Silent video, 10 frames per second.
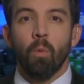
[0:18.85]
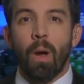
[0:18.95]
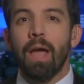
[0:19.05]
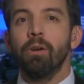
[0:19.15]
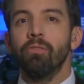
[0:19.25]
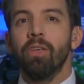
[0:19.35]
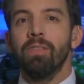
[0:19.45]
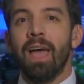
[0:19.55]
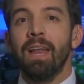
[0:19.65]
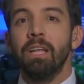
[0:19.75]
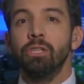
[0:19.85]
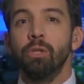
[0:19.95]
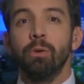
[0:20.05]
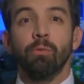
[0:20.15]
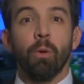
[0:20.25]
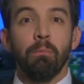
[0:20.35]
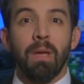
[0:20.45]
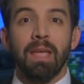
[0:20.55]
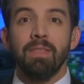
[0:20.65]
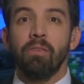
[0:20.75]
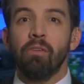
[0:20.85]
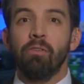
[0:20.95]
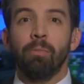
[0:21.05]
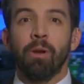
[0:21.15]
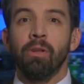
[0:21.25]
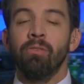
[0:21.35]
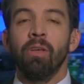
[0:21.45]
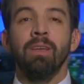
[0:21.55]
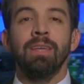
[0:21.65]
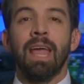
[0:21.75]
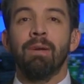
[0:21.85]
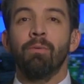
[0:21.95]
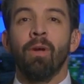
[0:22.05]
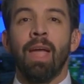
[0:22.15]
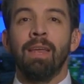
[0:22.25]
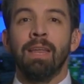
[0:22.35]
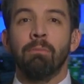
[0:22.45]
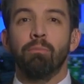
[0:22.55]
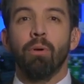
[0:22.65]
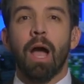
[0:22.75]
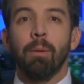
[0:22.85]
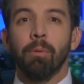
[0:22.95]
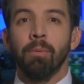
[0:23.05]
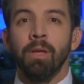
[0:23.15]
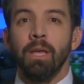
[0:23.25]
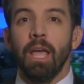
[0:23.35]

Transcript: Riders say that issue is what made this experience a never ending problem.